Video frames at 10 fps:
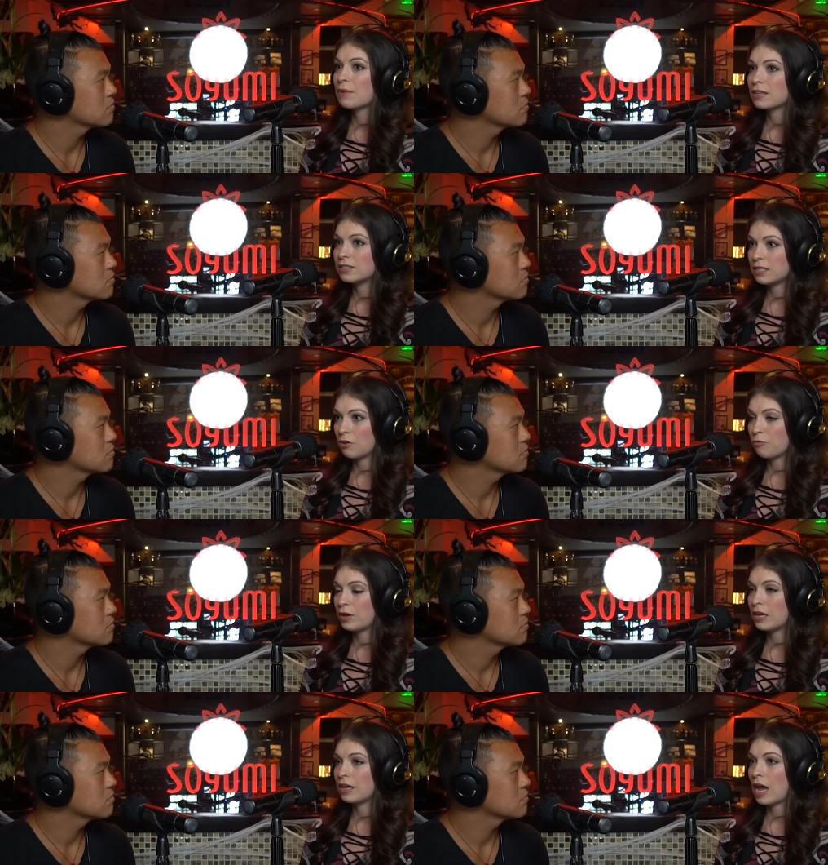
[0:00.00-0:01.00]
Speaker 1: myself
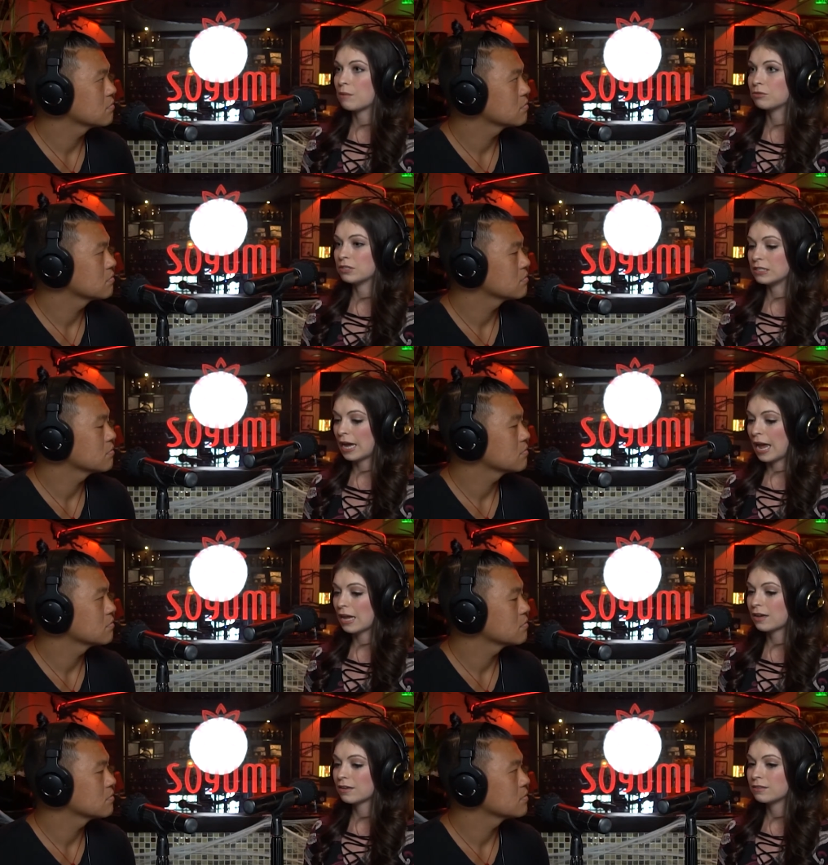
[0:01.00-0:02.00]
being able to
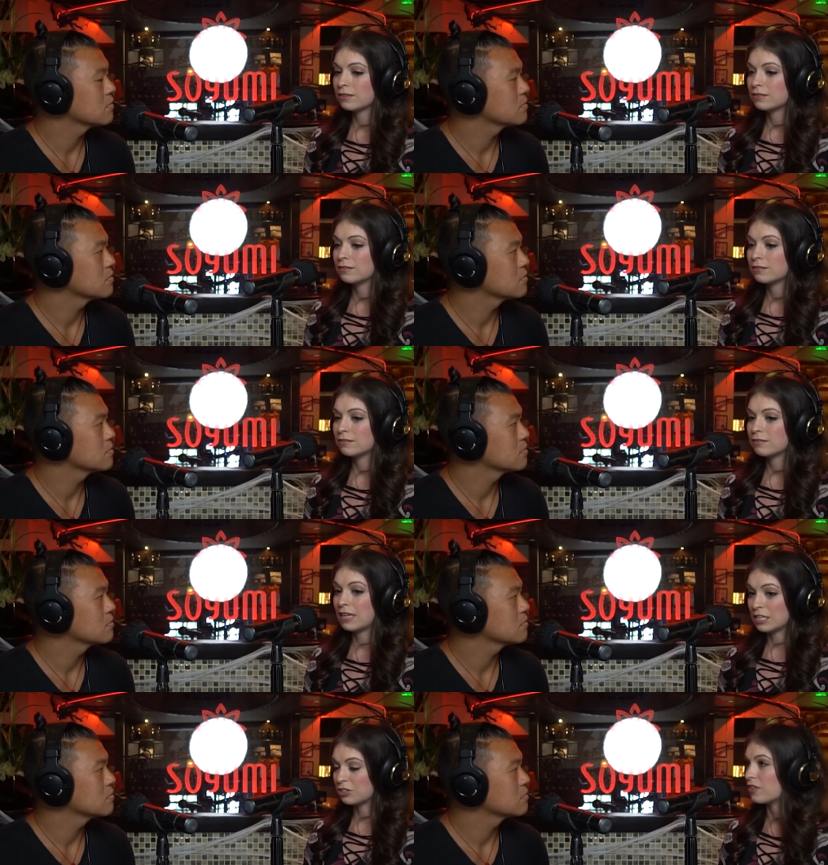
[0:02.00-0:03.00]
take
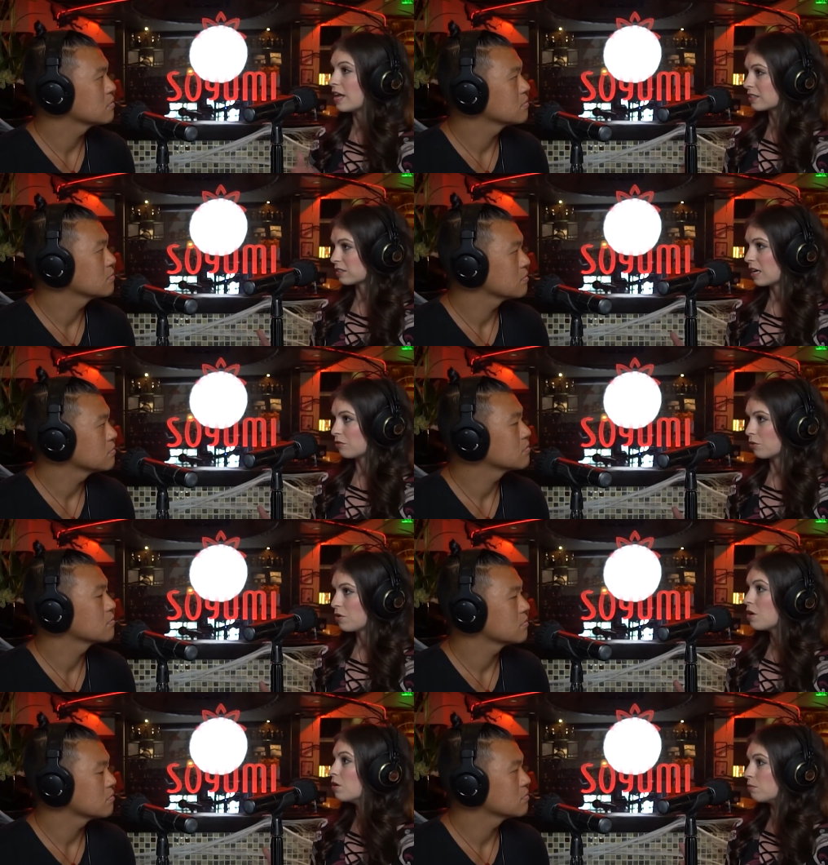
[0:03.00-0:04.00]
things to the next
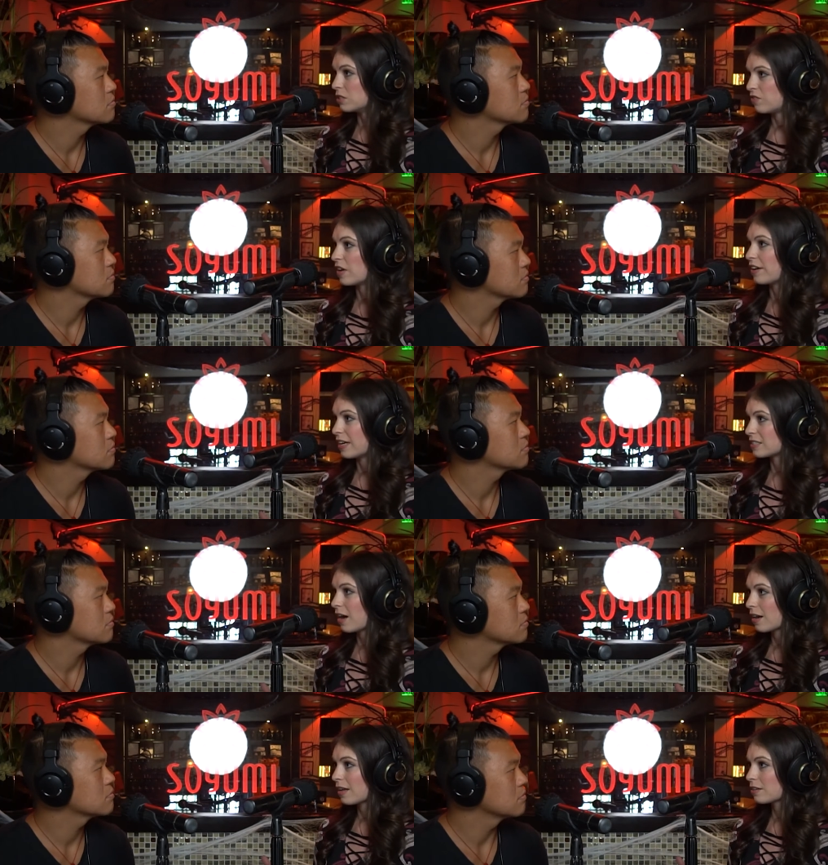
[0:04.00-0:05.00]
level was very
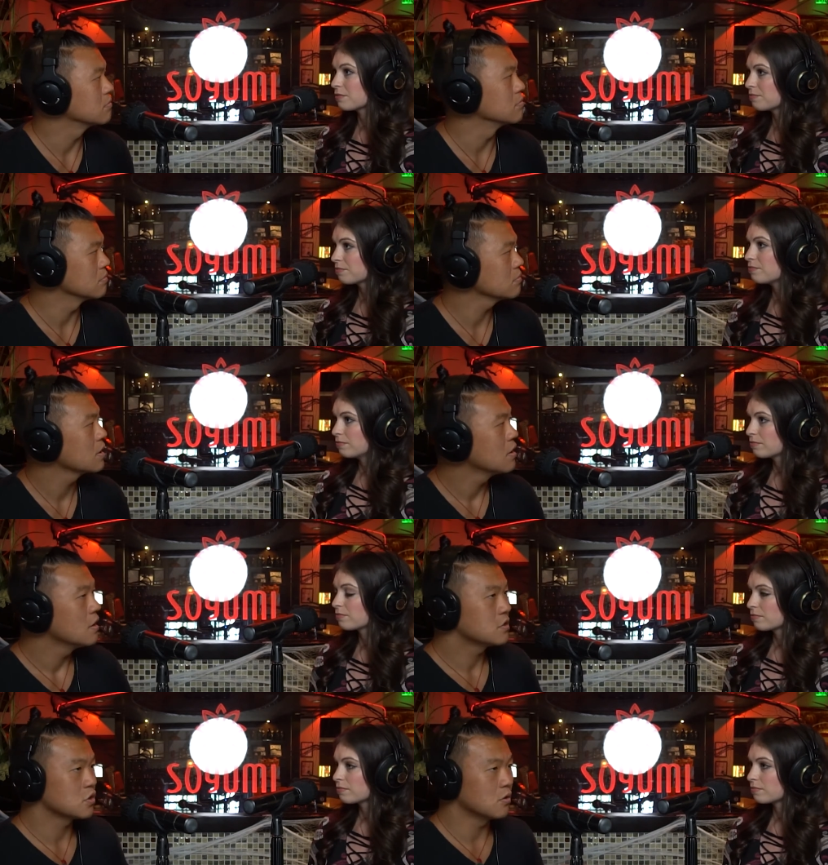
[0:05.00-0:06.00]
exciting. Mm-hmm.
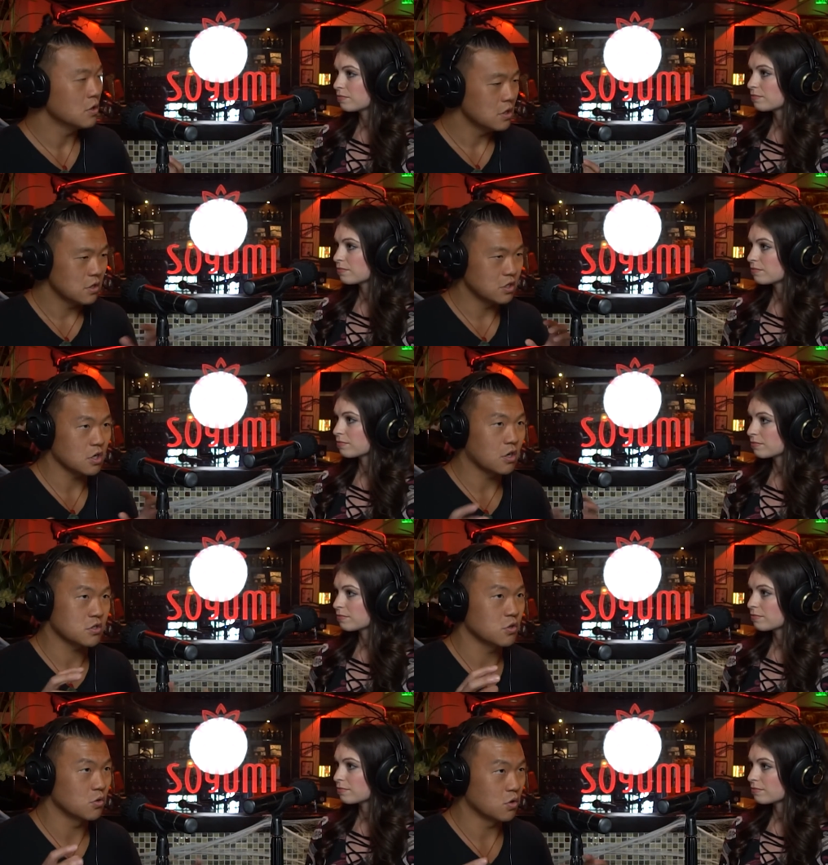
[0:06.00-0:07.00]
Speaker 2: So let's
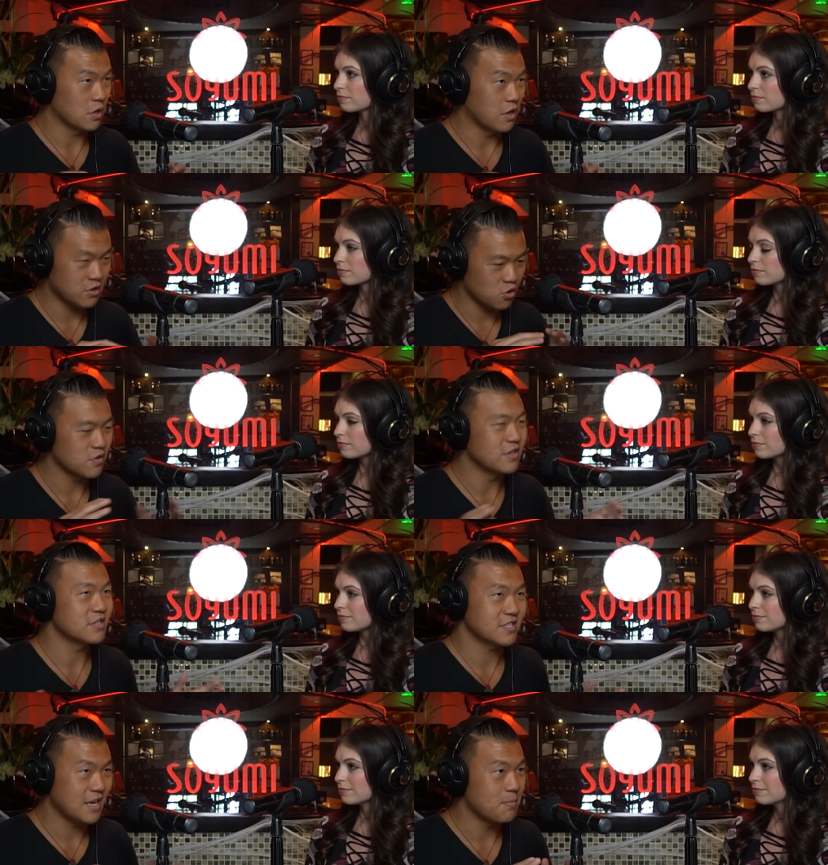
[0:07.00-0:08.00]
also, during
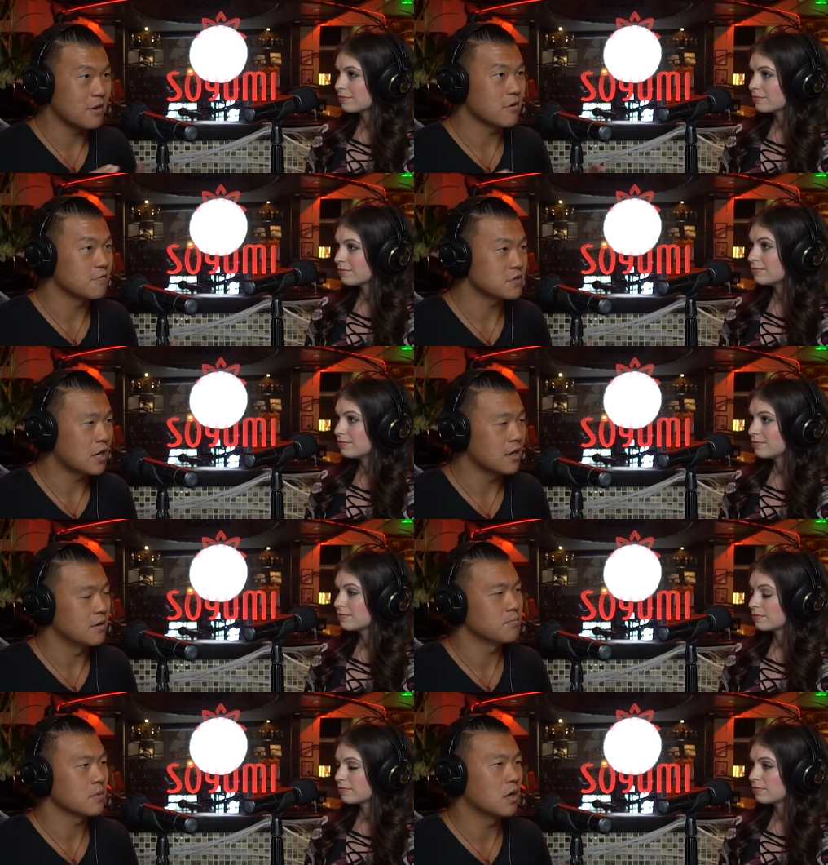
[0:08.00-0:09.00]
this same period of
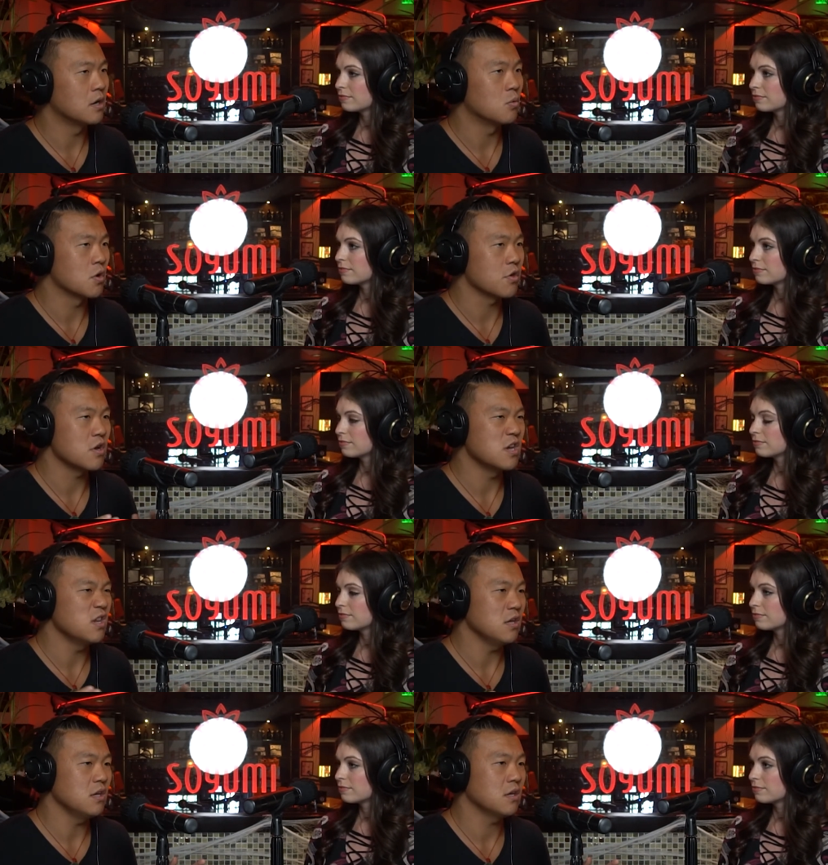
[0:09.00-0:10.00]
time, uh, were there
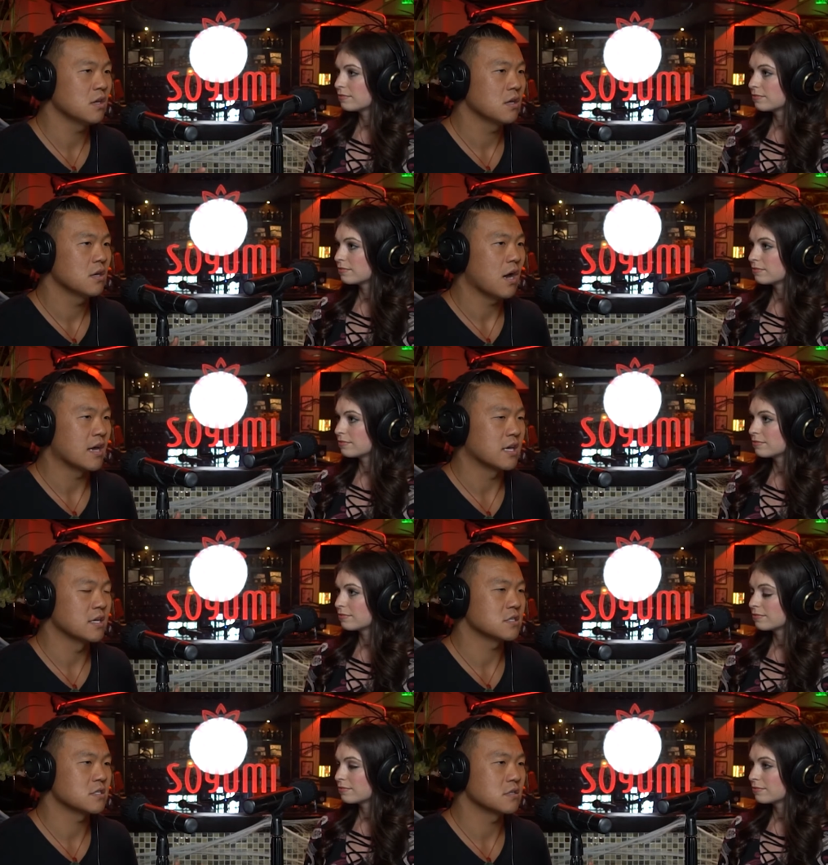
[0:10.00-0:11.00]
any, I
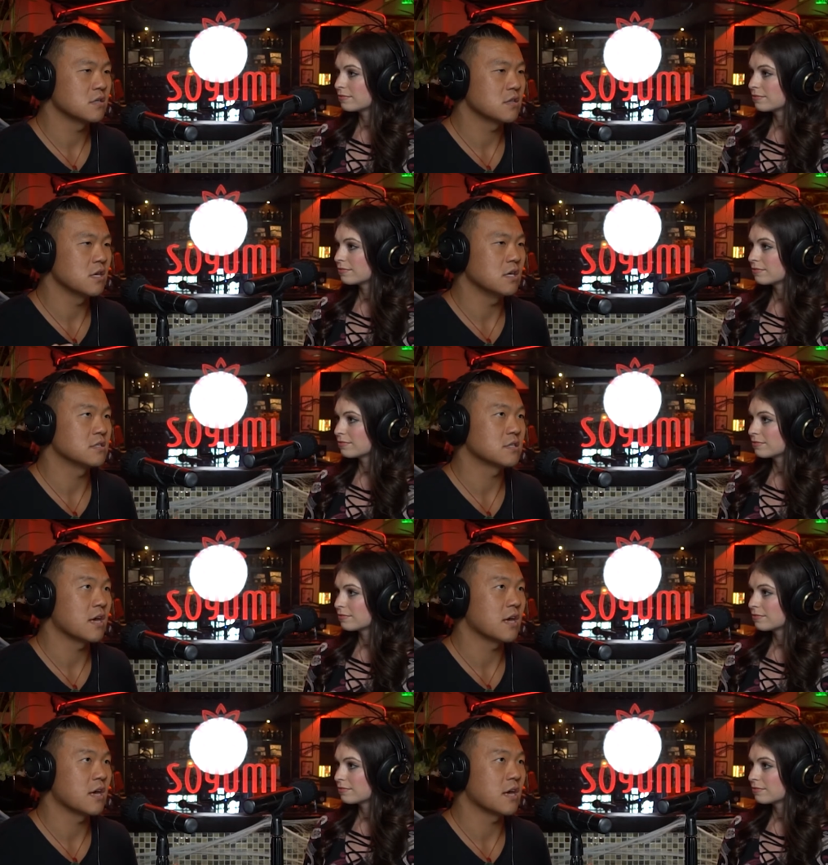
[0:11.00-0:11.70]
guess, things